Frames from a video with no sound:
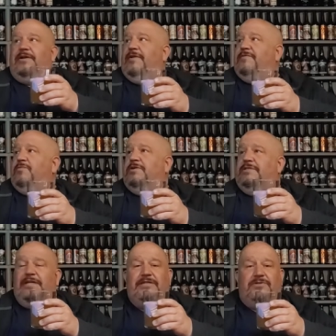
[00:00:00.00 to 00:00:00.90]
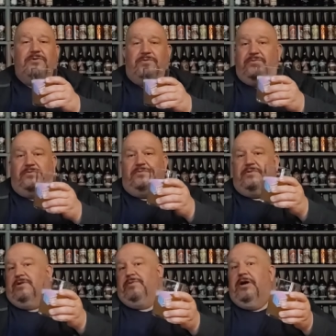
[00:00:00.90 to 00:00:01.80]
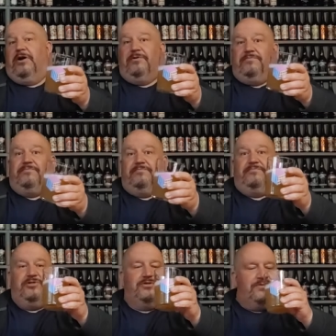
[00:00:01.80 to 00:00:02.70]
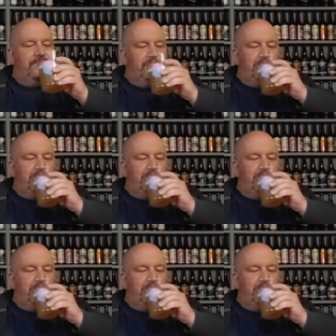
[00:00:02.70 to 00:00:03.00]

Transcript: I don't have to work today, so here we are. Cheers.